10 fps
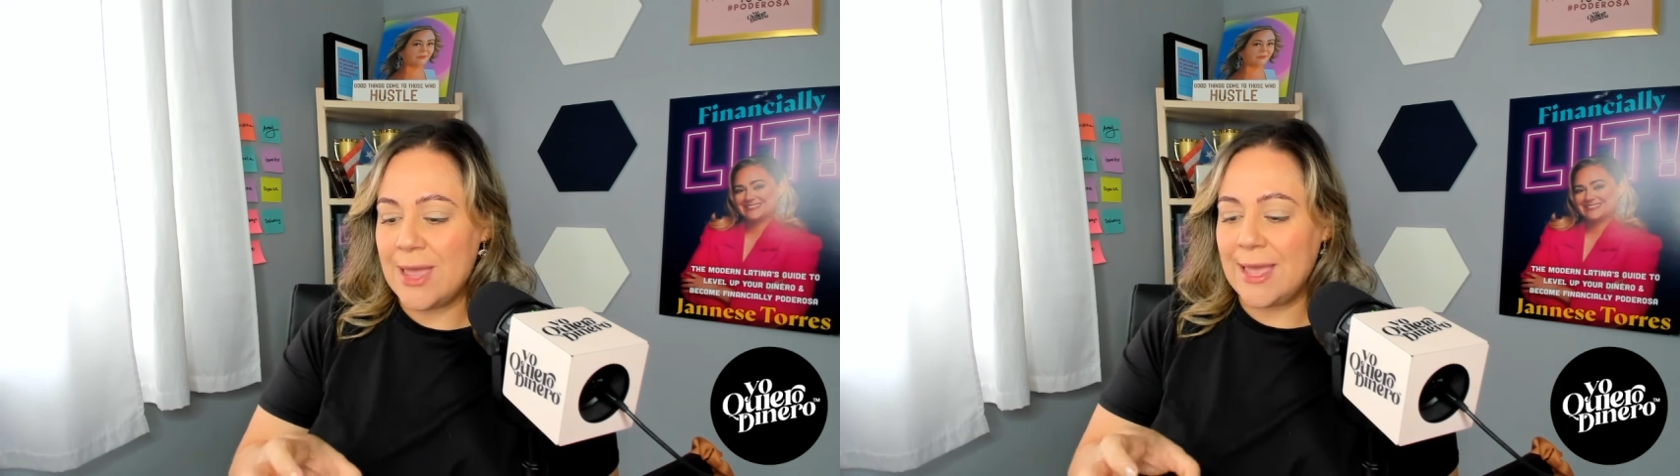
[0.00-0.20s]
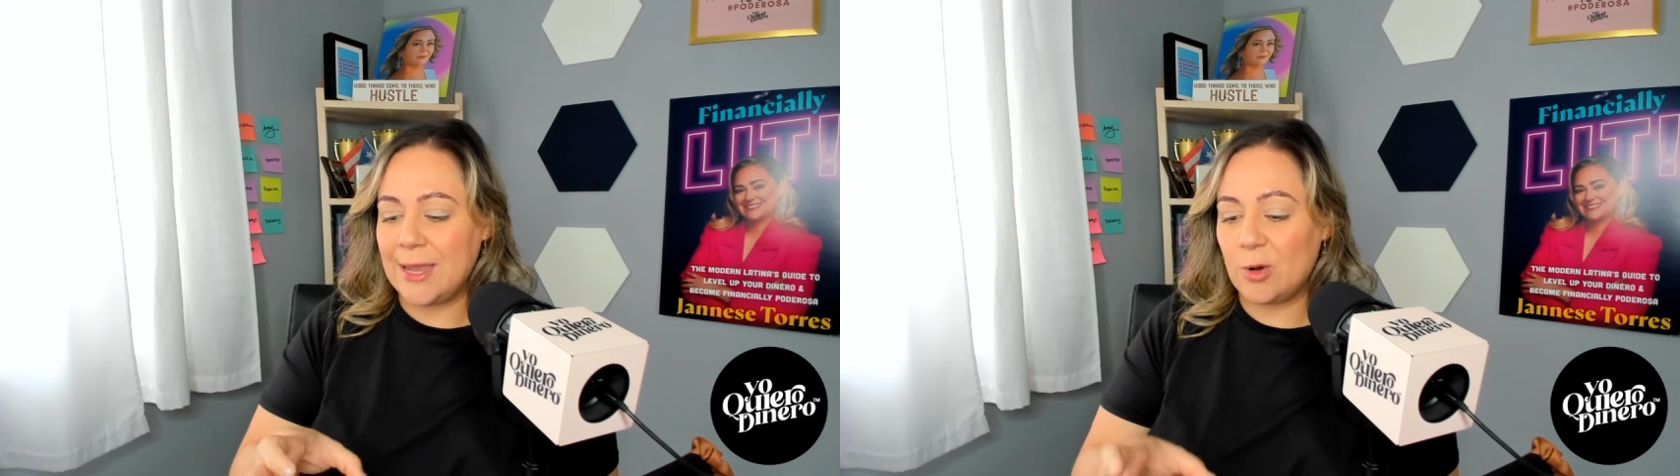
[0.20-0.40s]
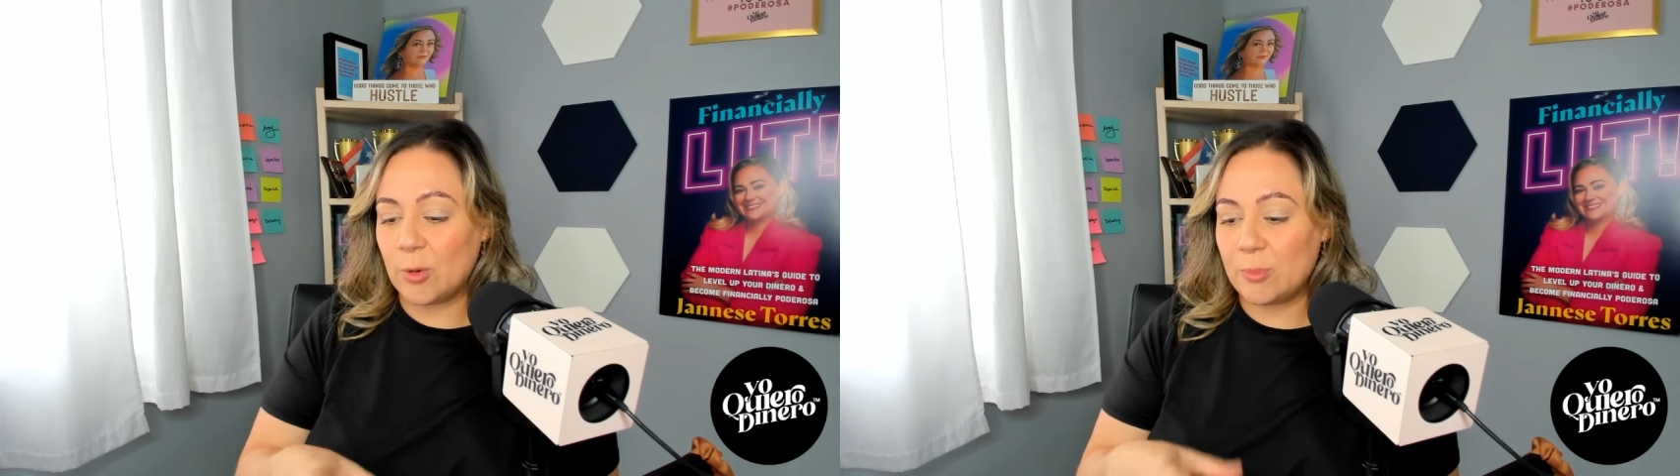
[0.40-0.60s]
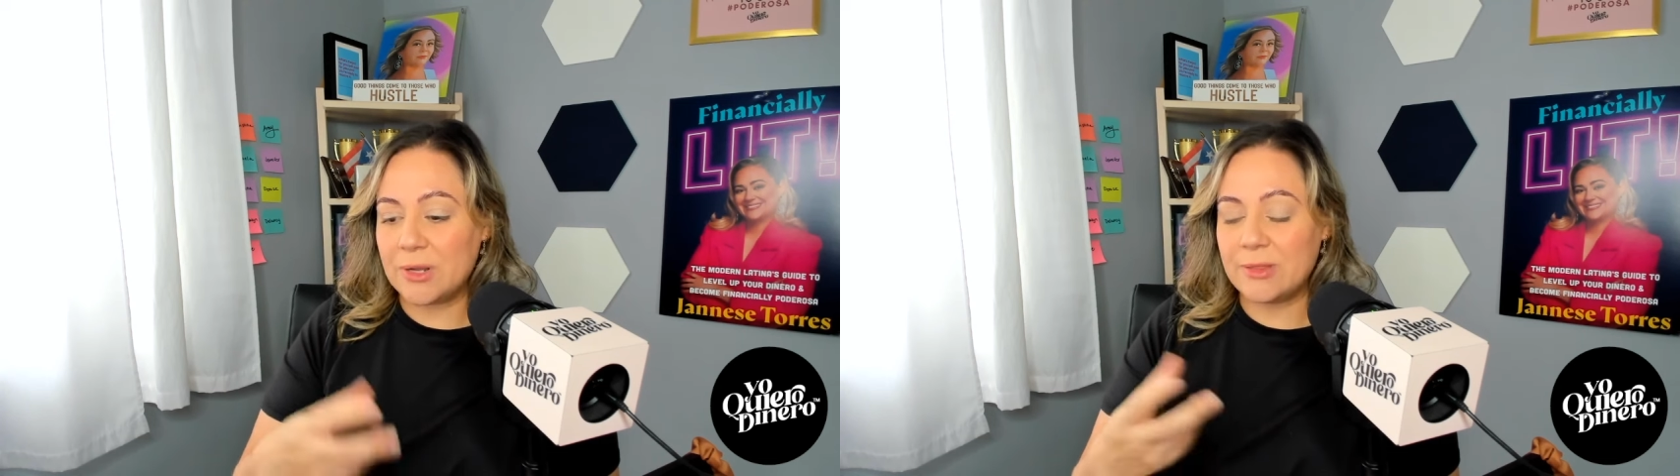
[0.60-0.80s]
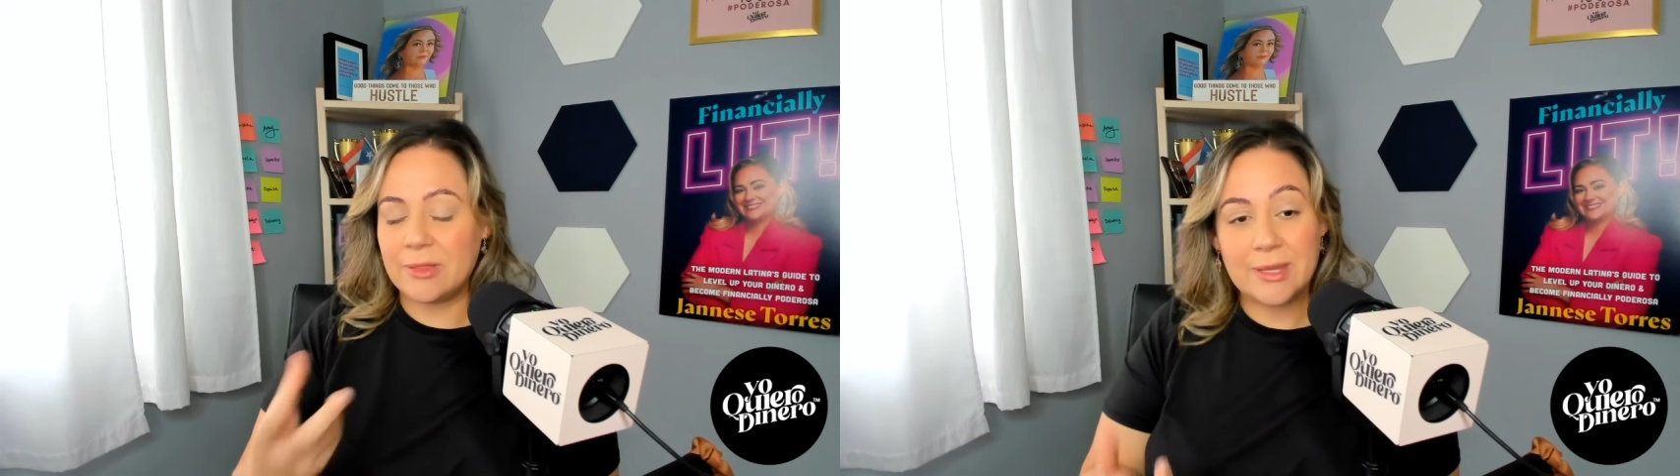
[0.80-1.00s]

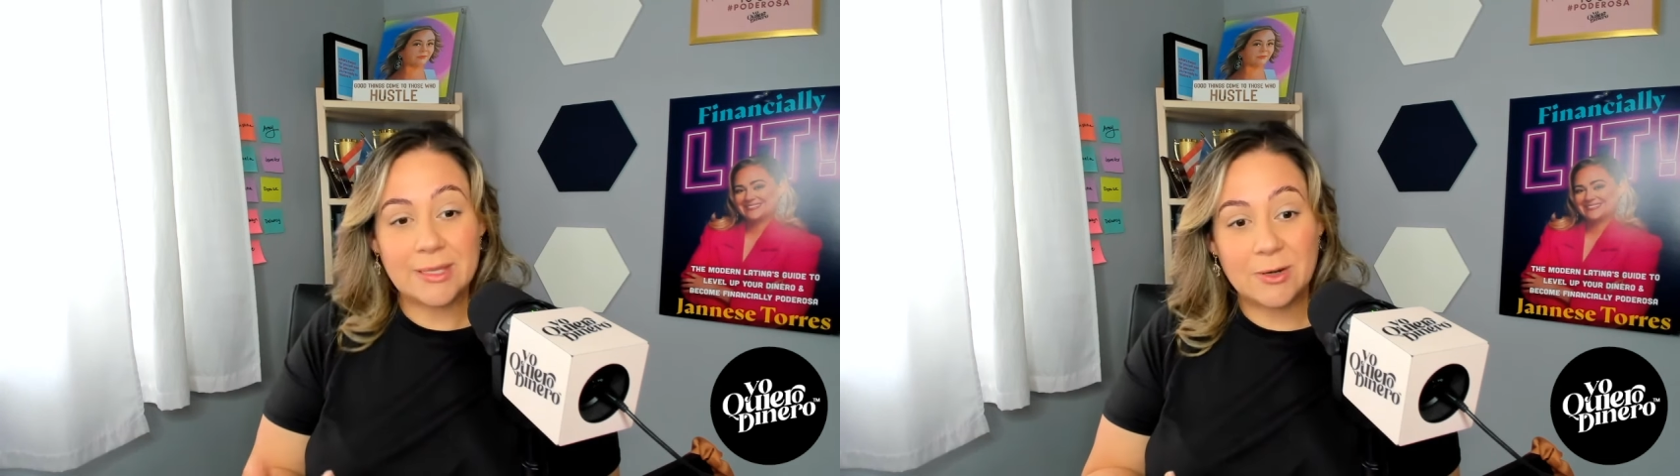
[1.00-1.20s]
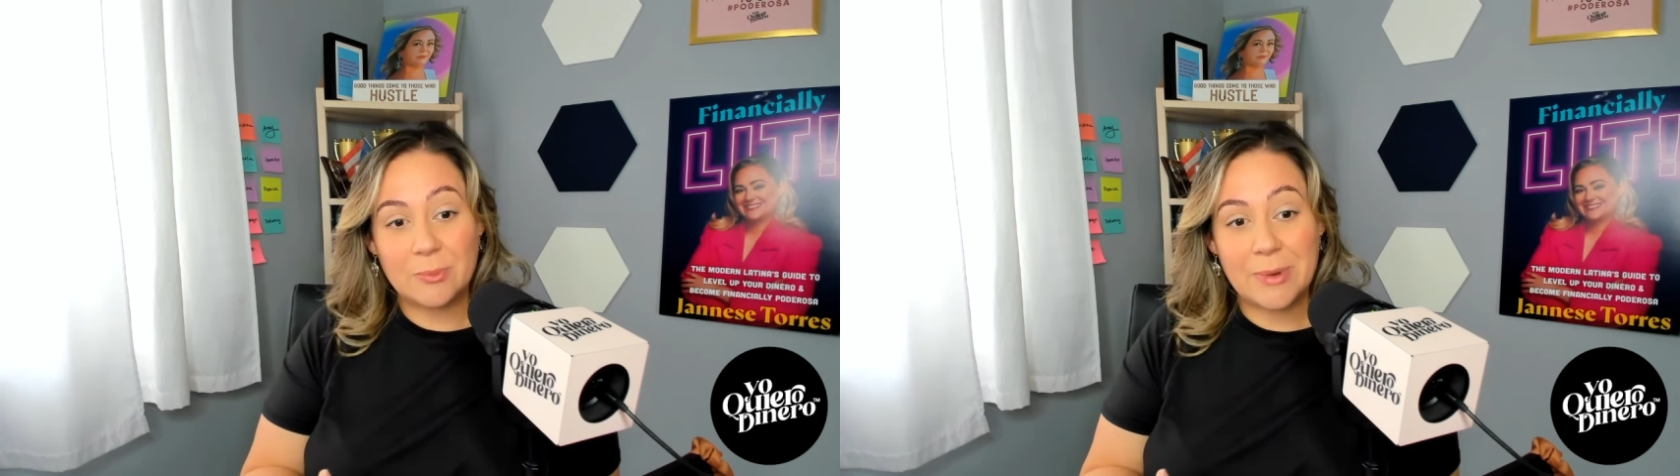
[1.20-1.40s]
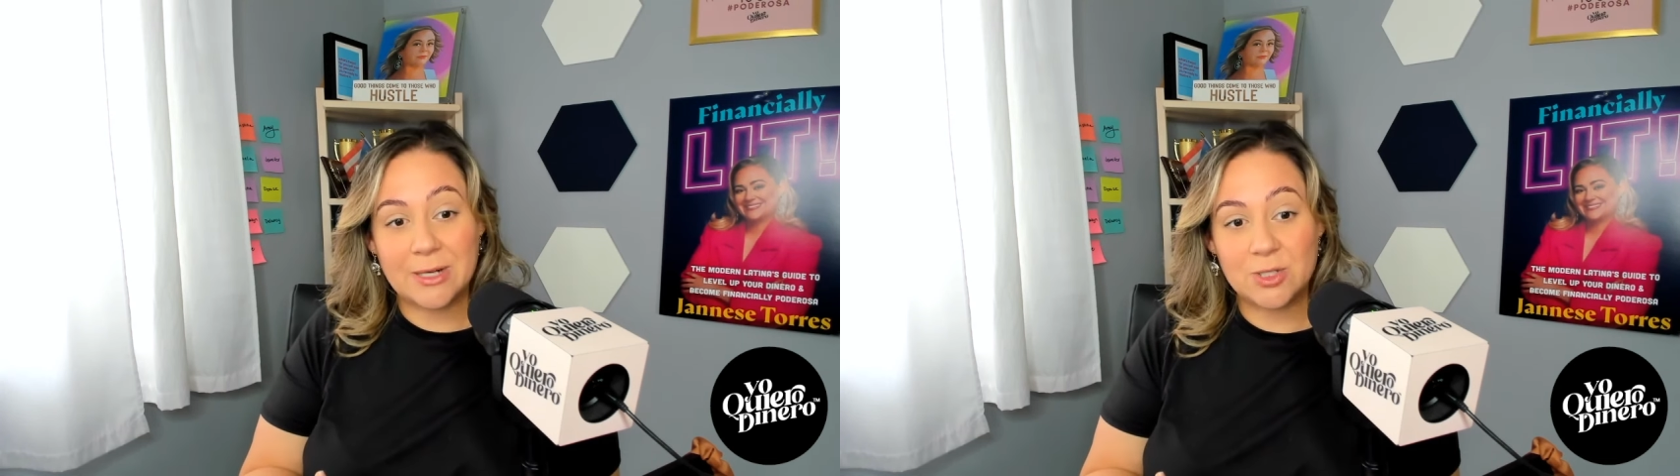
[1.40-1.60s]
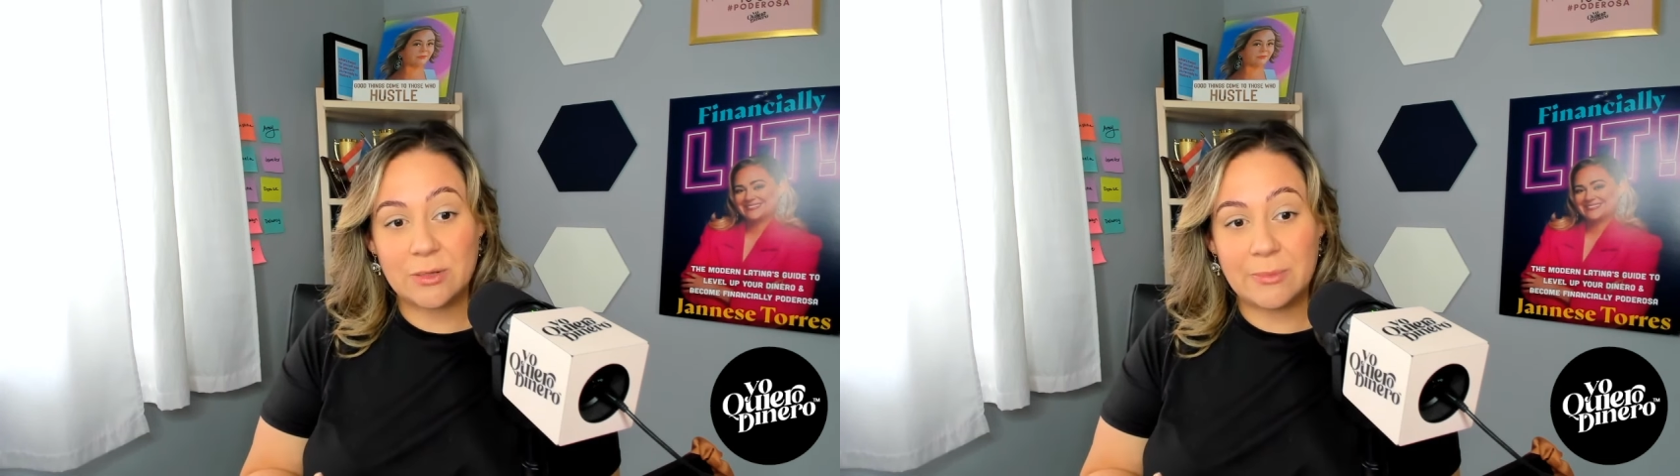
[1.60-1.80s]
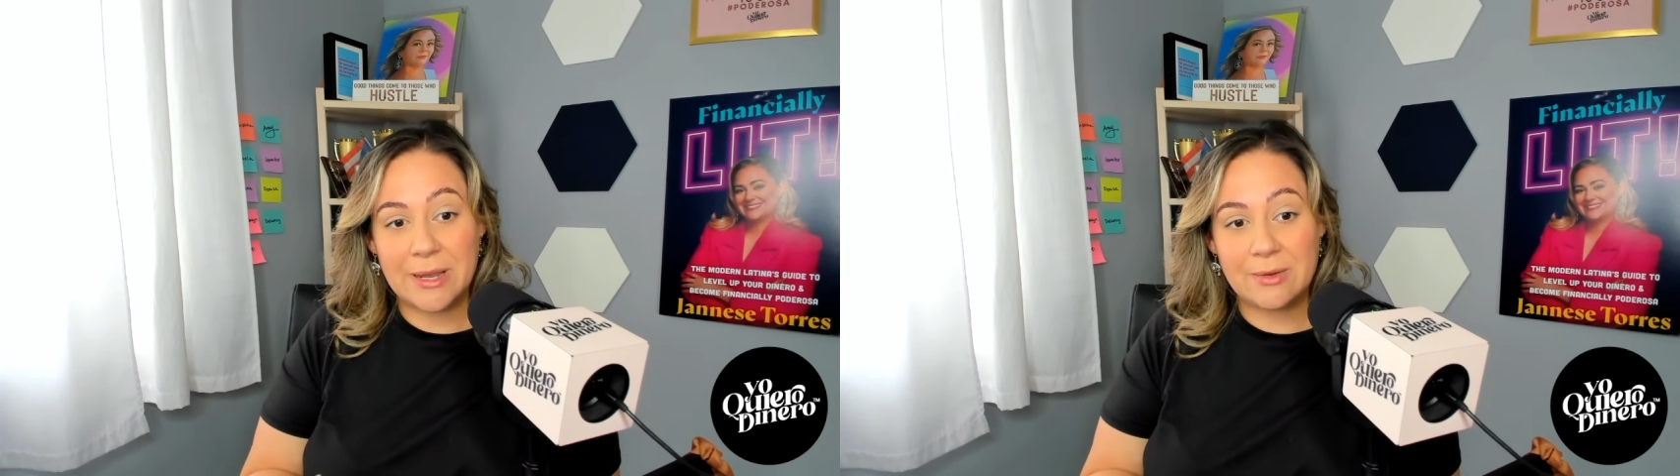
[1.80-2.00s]
incorporate the thing that you're passionate
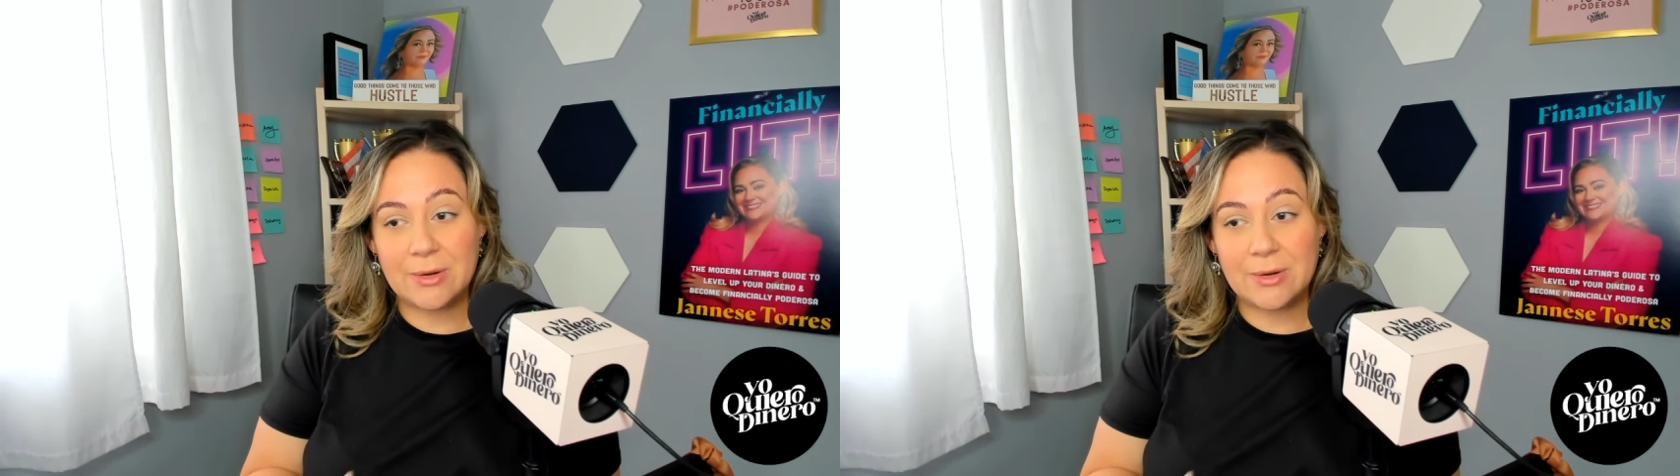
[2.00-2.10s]
about,